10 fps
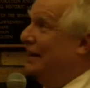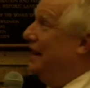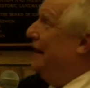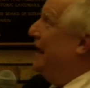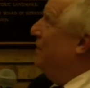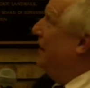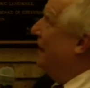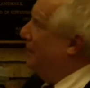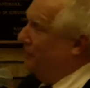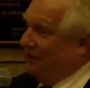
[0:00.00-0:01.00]
and they
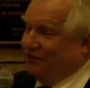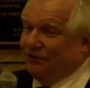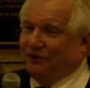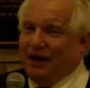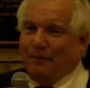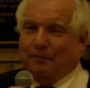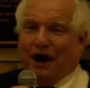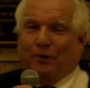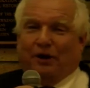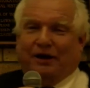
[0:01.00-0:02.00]
become this great
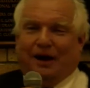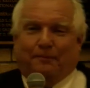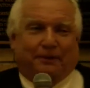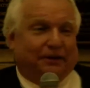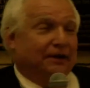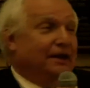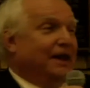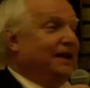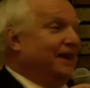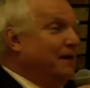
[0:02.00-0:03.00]
power couple,
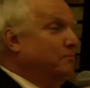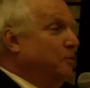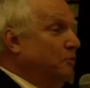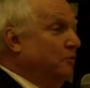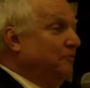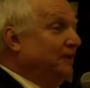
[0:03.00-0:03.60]
and they move